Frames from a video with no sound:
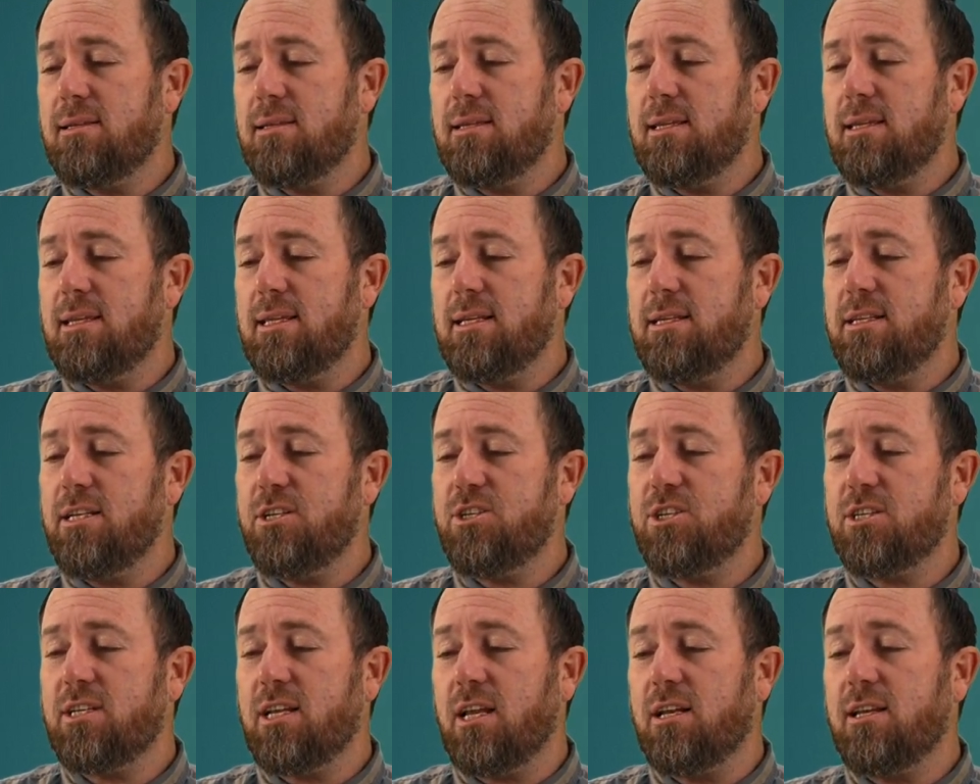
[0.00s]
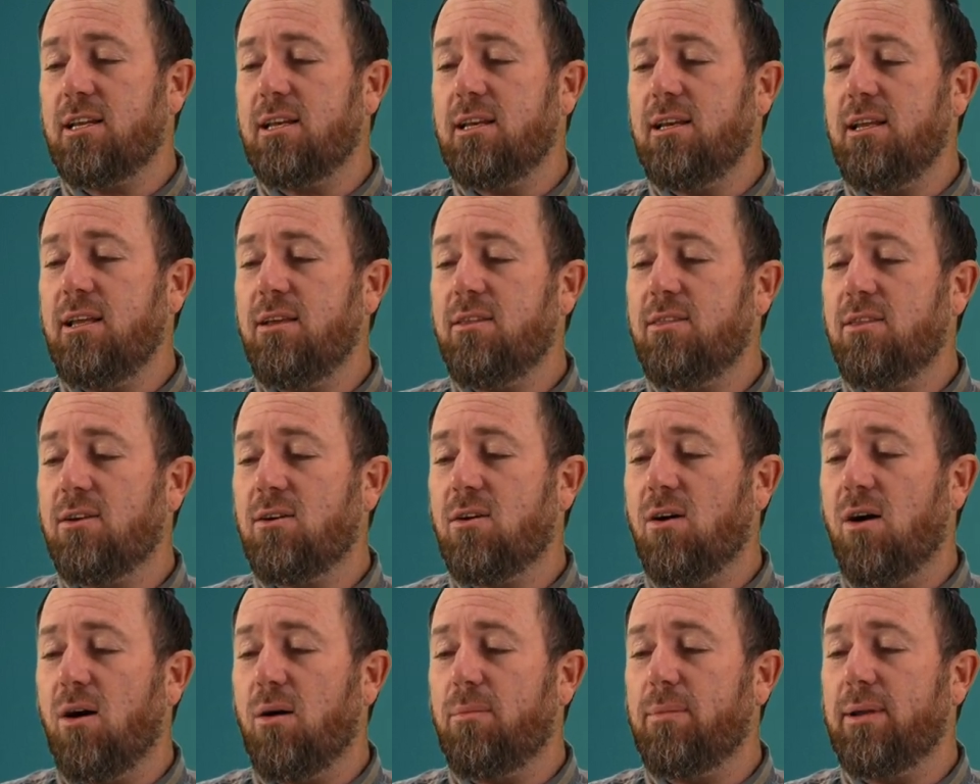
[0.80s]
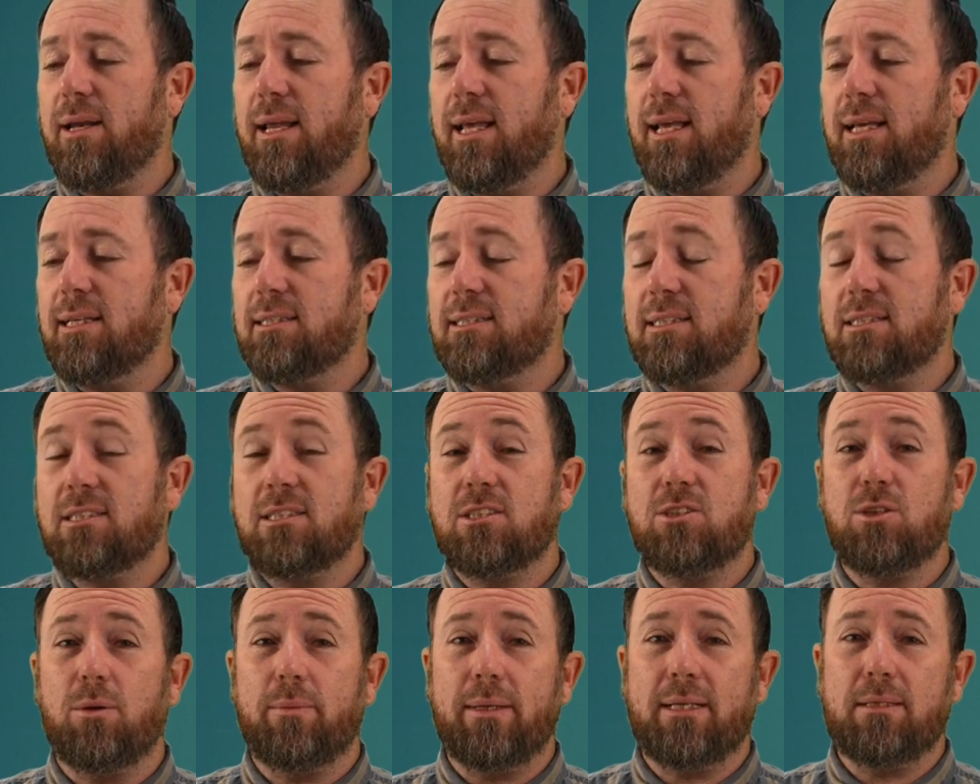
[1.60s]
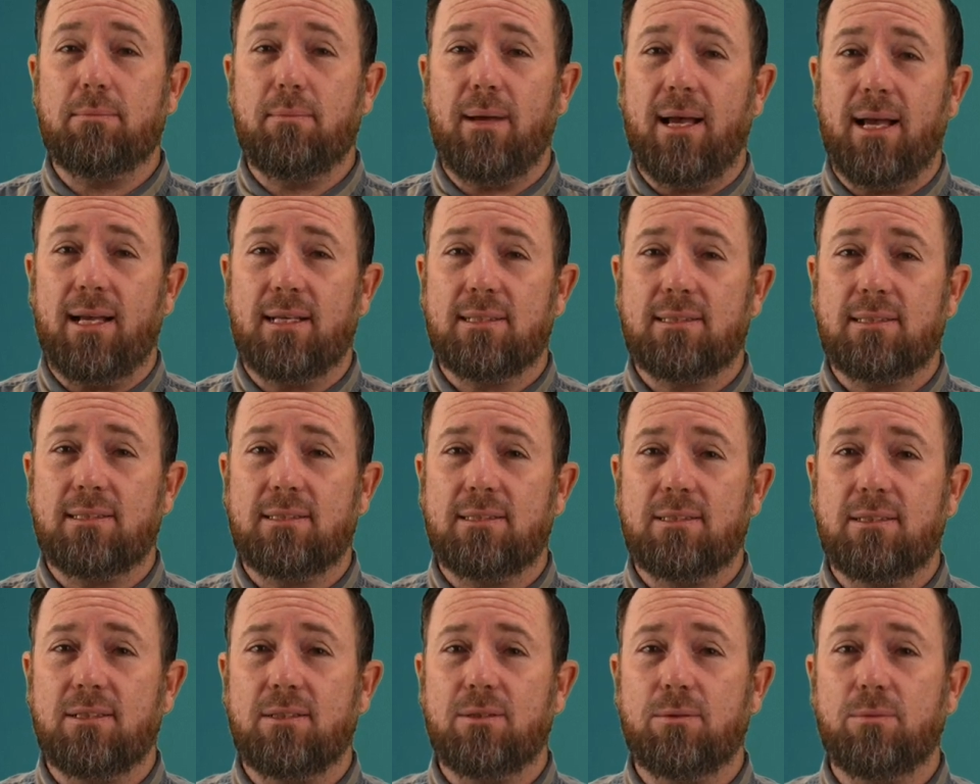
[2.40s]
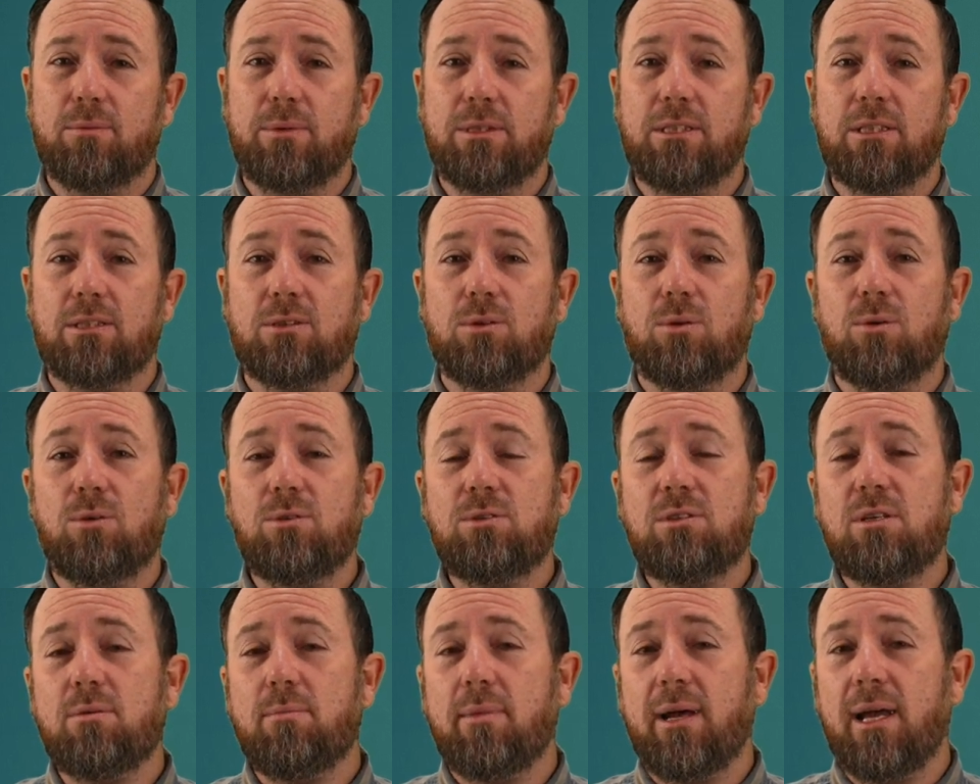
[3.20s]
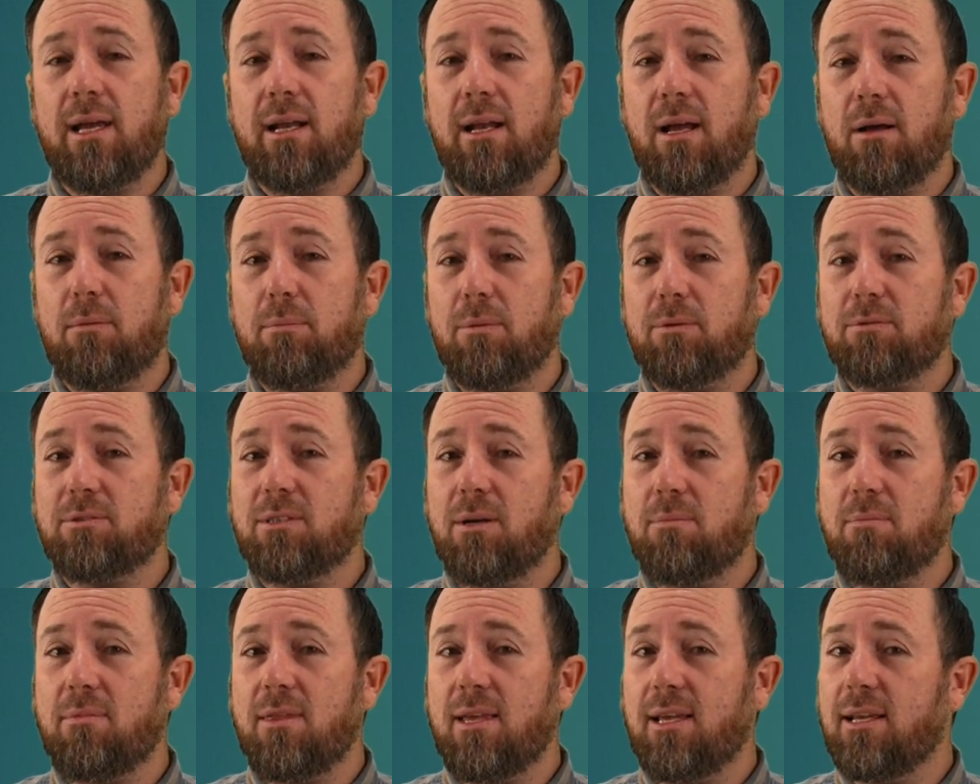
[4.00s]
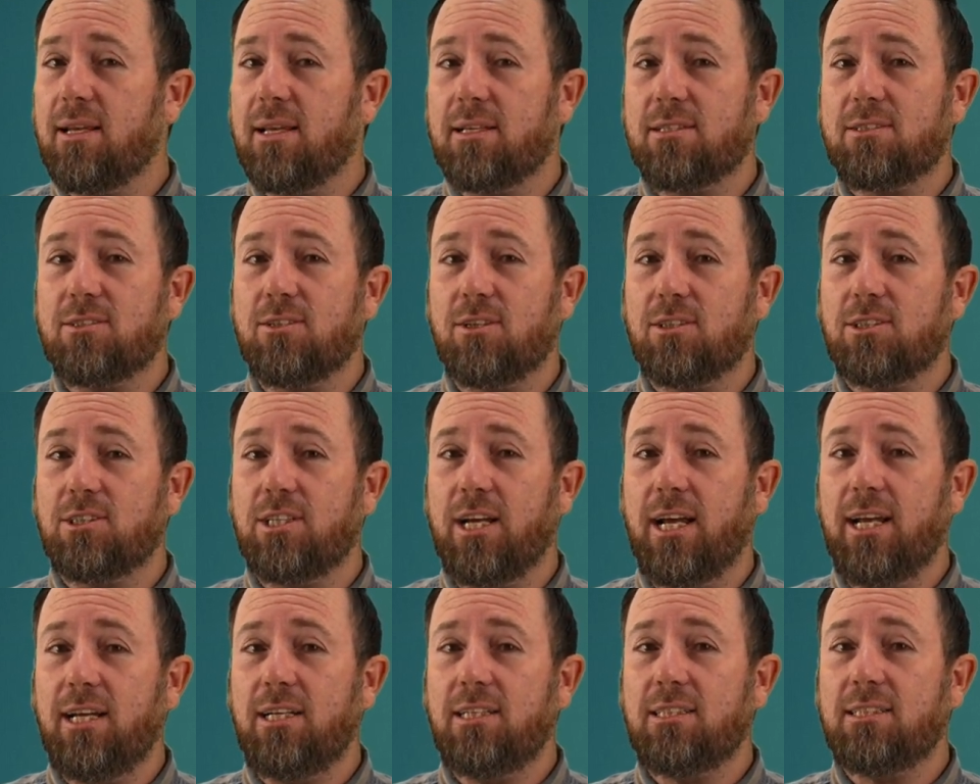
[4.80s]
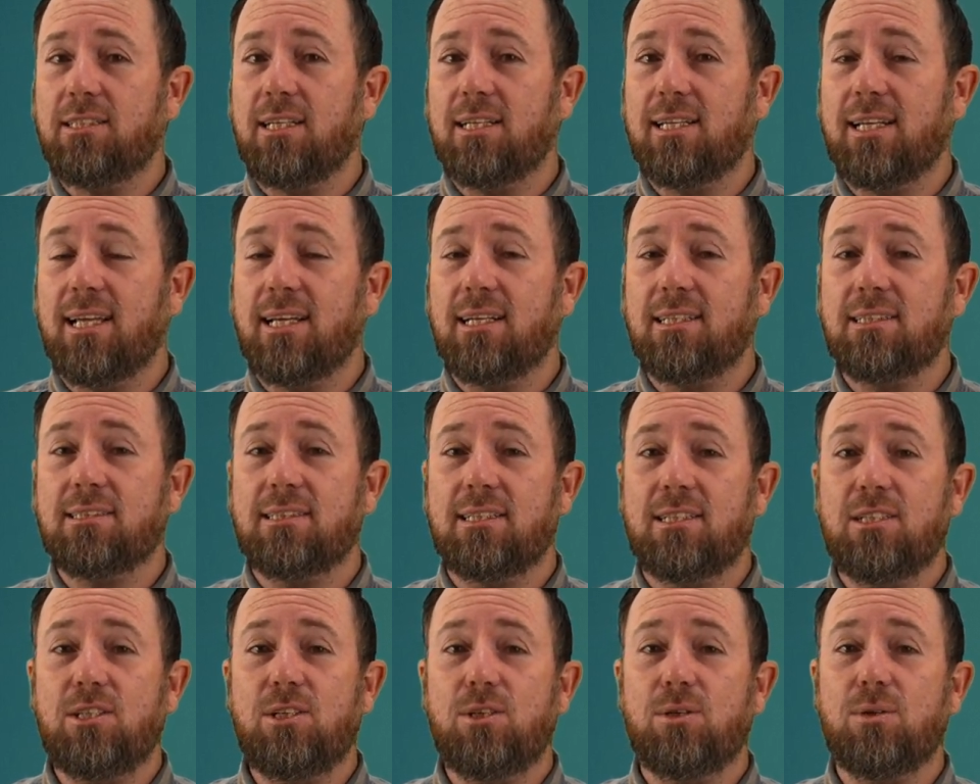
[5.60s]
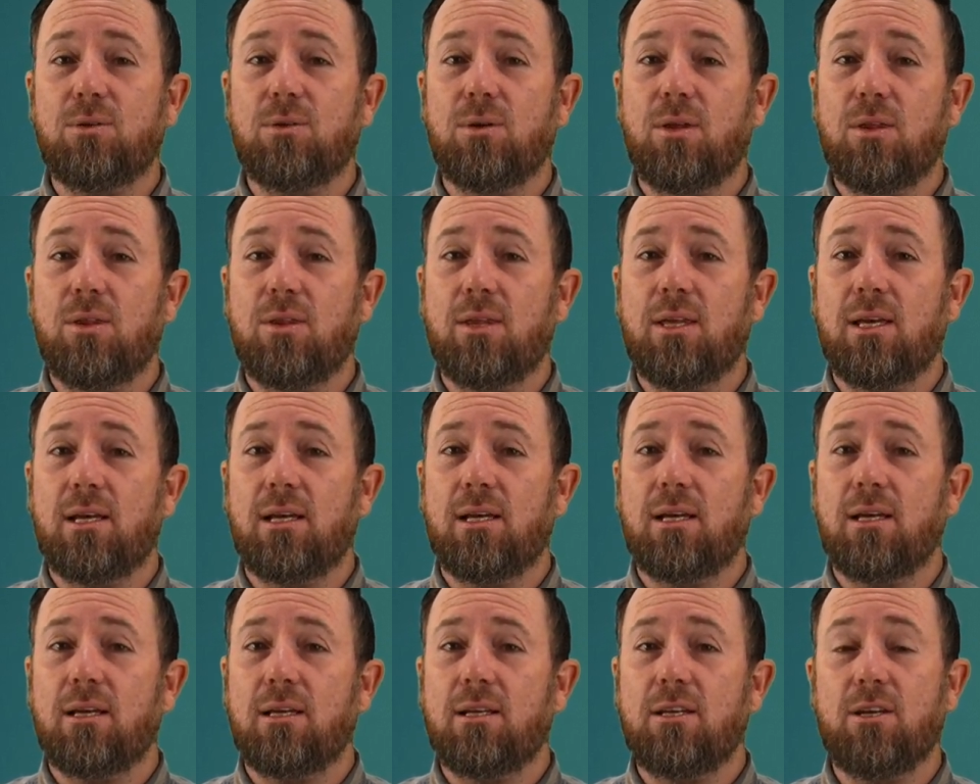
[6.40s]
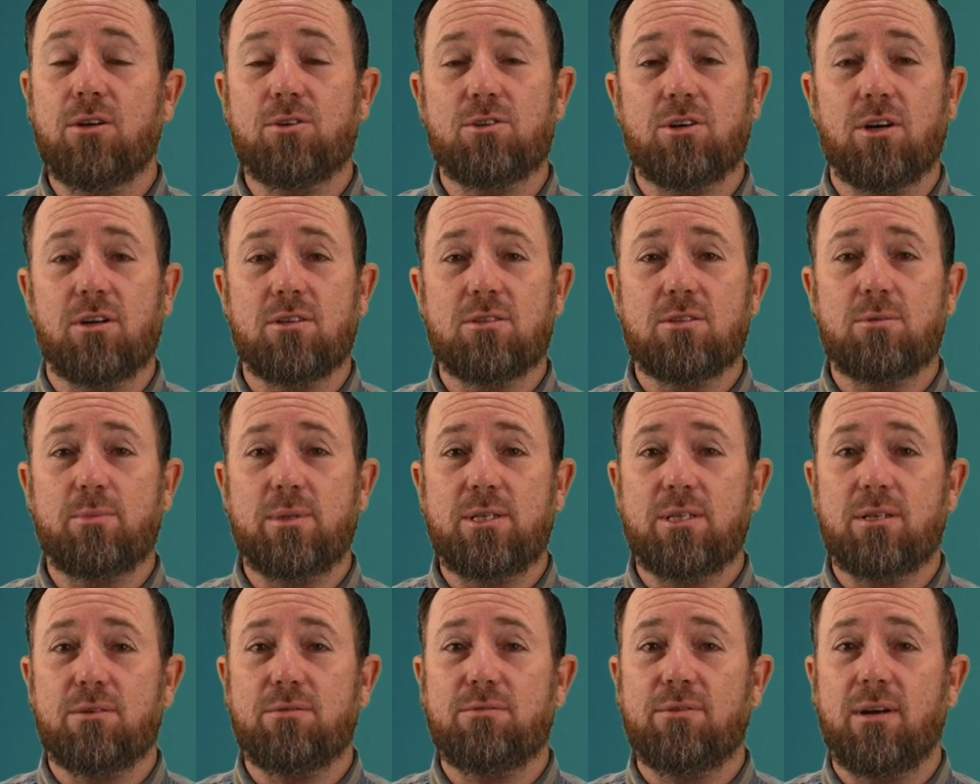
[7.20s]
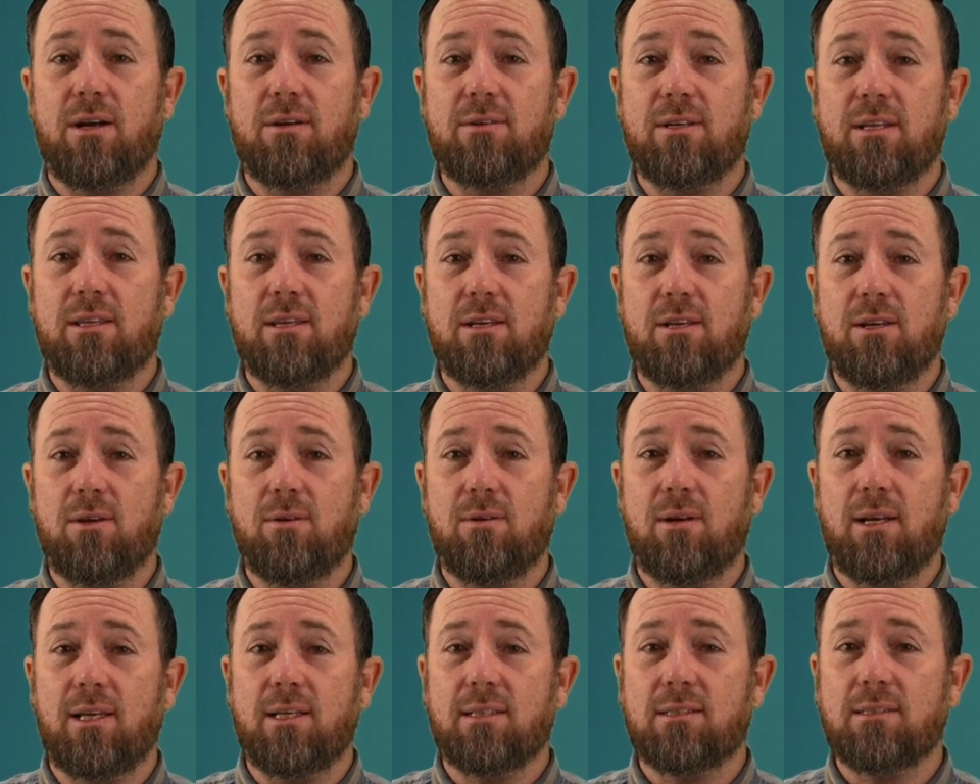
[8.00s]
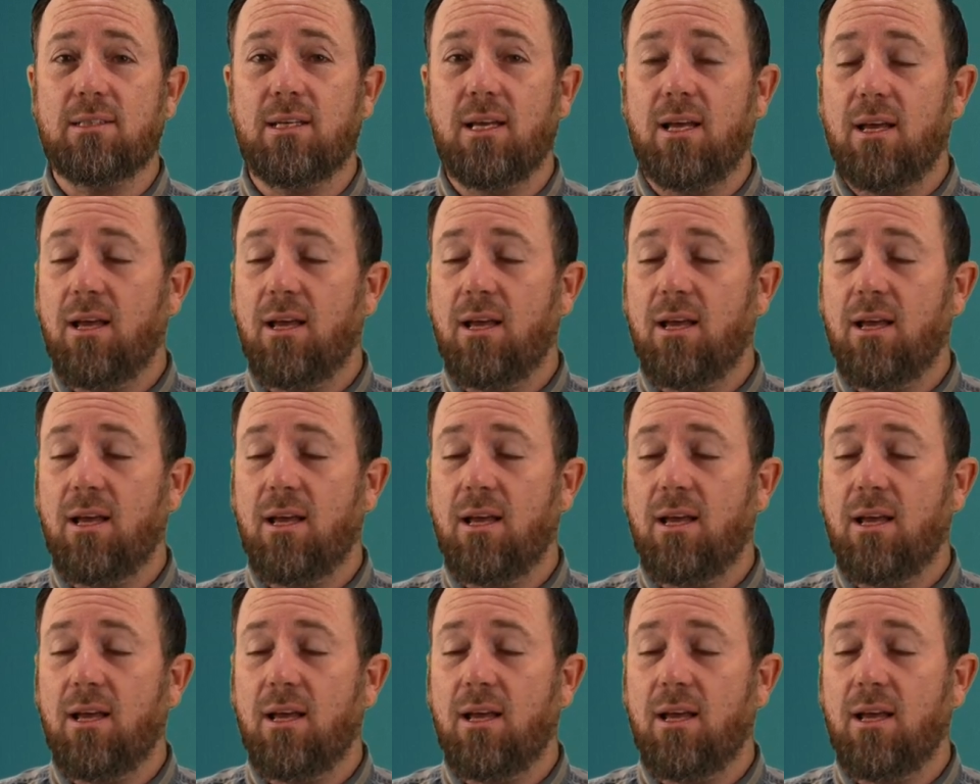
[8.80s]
the digit underneath the carbon is its atomic mass, which is also made up of something that does not change, and that is the neutrons, which are found in the nucleus.